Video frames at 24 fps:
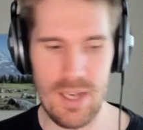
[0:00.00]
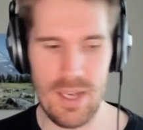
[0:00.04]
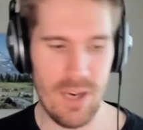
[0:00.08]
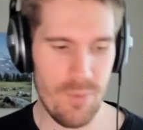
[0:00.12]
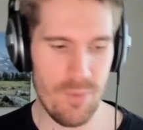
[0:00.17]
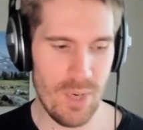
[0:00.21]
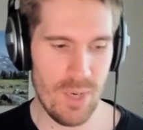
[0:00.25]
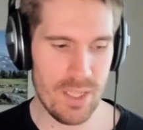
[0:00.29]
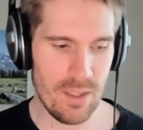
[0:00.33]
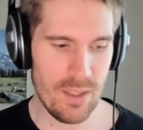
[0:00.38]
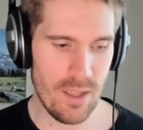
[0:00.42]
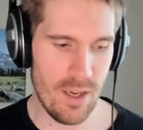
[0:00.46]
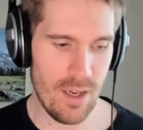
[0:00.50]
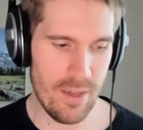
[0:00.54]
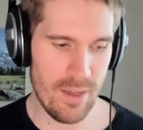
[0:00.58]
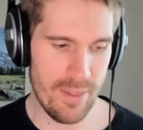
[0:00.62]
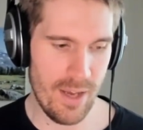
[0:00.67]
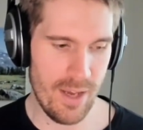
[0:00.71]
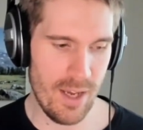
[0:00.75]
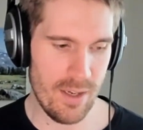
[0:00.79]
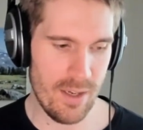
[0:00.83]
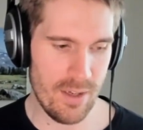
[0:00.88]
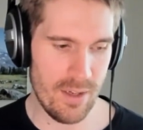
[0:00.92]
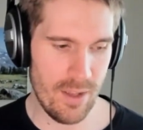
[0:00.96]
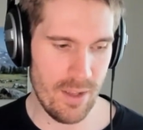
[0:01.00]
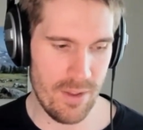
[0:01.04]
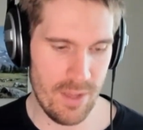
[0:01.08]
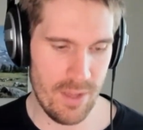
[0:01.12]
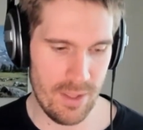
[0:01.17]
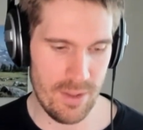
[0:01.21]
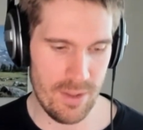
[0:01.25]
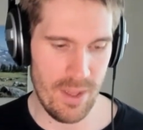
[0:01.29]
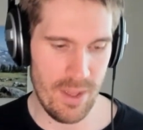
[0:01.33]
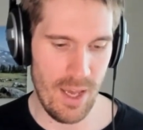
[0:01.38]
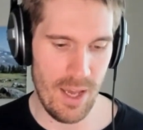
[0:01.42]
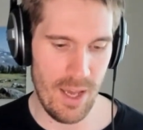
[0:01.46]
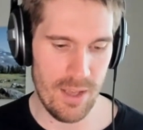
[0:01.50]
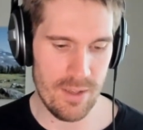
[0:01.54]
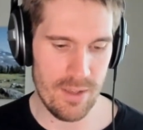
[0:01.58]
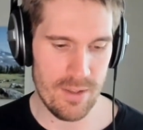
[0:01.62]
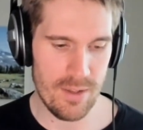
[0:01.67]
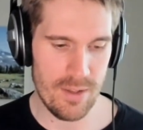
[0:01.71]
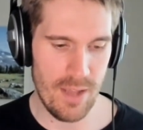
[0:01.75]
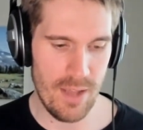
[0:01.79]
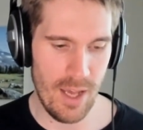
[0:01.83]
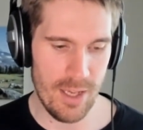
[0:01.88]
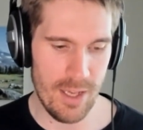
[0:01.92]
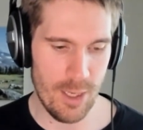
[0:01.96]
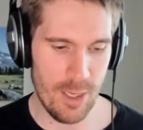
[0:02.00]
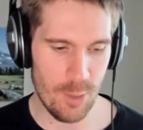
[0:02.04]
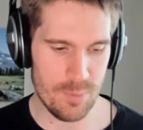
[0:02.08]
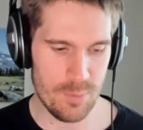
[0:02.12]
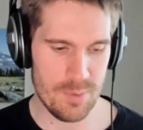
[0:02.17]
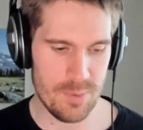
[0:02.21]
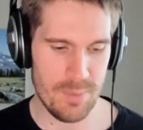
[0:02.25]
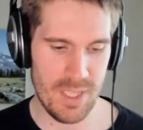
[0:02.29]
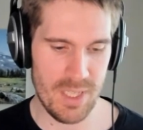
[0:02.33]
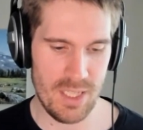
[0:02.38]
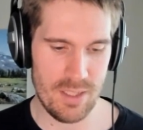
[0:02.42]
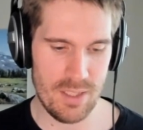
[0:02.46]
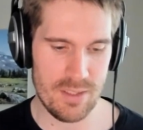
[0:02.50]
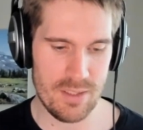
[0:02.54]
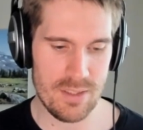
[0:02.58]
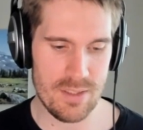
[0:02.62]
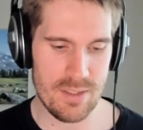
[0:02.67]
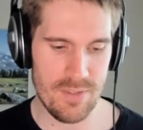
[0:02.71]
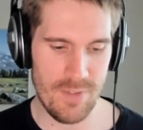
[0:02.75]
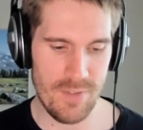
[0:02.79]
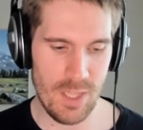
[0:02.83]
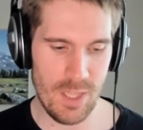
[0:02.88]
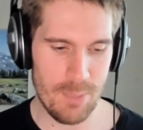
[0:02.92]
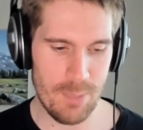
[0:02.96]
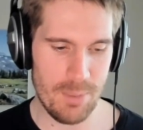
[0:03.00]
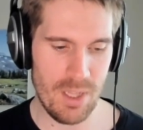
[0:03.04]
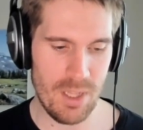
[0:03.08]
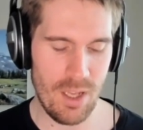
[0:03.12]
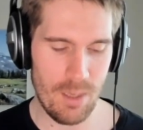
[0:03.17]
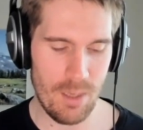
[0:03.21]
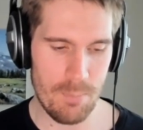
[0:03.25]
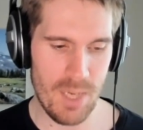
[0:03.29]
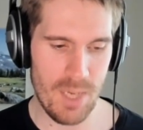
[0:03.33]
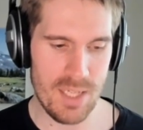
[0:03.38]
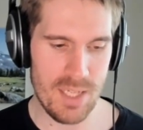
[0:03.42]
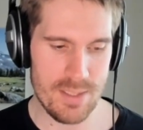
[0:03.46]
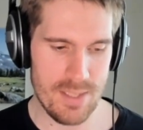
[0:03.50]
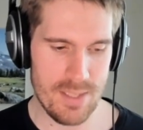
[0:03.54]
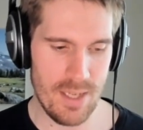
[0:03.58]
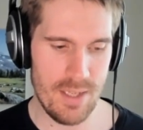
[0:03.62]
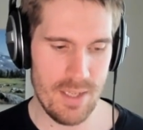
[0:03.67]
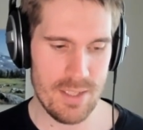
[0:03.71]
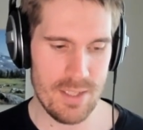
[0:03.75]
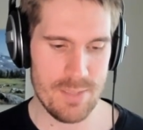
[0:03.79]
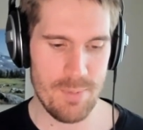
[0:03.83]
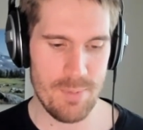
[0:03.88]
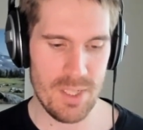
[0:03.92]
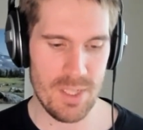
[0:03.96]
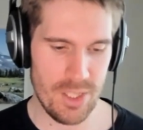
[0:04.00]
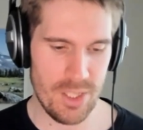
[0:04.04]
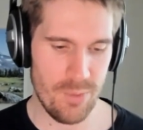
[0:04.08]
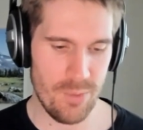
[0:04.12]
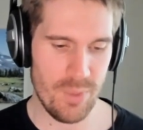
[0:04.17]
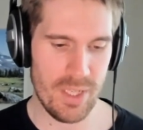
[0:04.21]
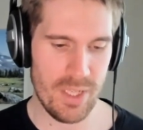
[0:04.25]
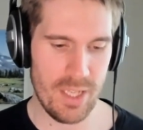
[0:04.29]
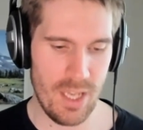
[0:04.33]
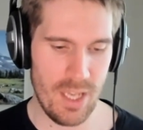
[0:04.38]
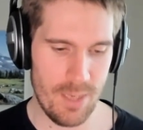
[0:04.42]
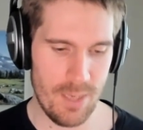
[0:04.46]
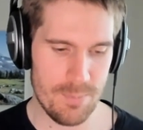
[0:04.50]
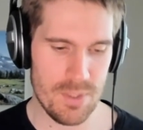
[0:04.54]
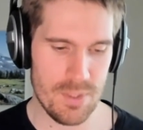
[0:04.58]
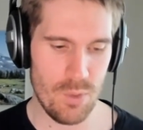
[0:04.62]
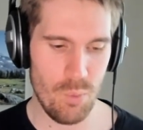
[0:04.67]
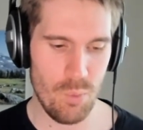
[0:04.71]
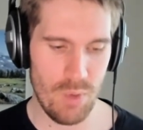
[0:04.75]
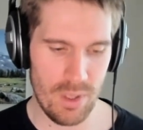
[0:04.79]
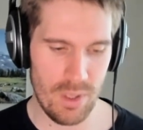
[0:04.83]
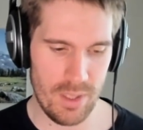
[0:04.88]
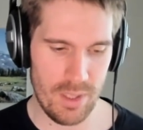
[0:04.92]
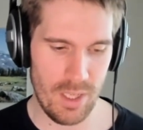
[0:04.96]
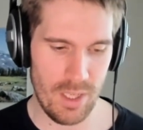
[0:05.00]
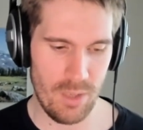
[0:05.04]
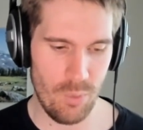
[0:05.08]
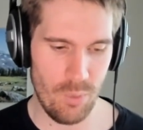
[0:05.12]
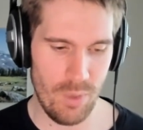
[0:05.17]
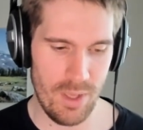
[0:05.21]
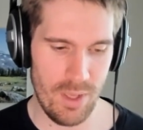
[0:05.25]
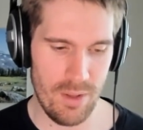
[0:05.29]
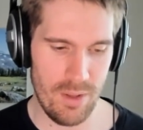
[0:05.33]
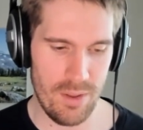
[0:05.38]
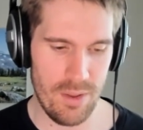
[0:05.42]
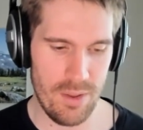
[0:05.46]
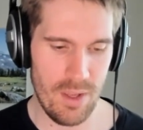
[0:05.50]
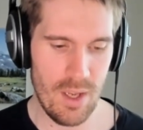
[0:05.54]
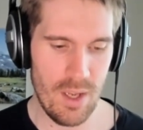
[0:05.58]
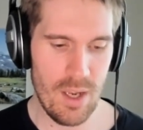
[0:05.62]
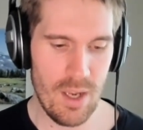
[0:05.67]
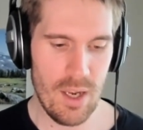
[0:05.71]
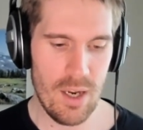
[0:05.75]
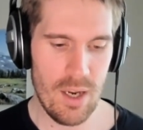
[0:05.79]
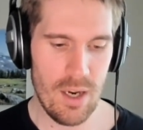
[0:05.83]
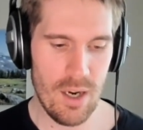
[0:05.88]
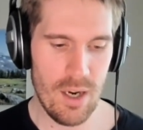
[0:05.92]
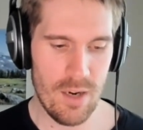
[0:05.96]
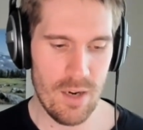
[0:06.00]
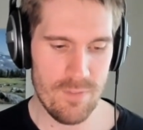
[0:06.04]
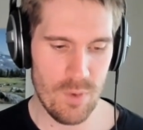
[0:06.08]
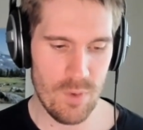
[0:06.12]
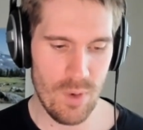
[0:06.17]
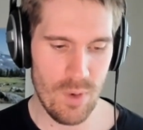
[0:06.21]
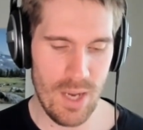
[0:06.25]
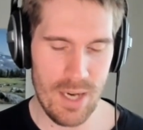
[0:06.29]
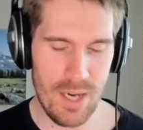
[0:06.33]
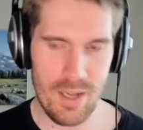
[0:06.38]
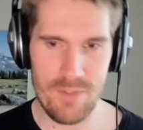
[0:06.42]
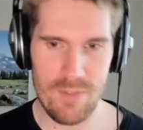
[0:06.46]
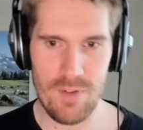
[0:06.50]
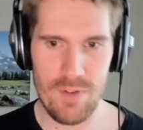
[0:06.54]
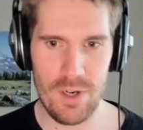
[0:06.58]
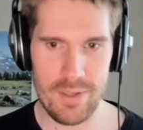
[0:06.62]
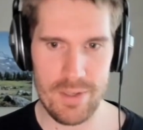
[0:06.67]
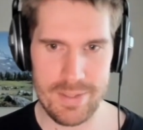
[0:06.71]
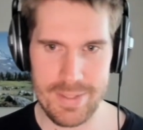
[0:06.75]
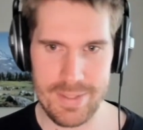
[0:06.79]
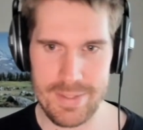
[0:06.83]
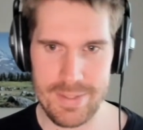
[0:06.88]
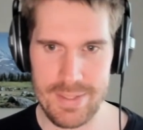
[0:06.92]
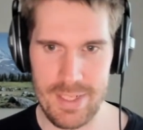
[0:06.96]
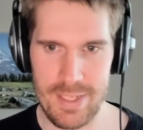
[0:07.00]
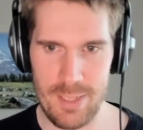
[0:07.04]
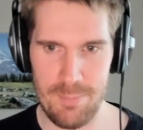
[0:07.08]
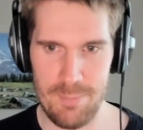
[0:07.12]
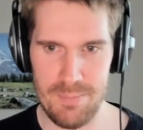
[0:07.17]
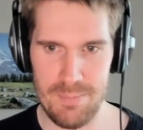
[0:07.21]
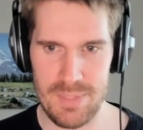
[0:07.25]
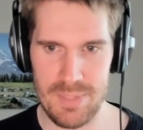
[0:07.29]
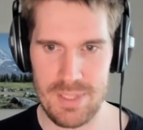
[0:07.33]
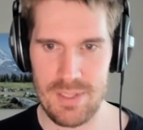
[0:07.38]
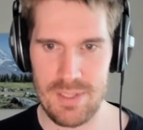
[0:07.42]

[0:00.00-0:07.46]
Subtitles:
I read a lot of that. And I think that that helped me develop a lot of mindset, especially when it came to working with a variety of R&D teams.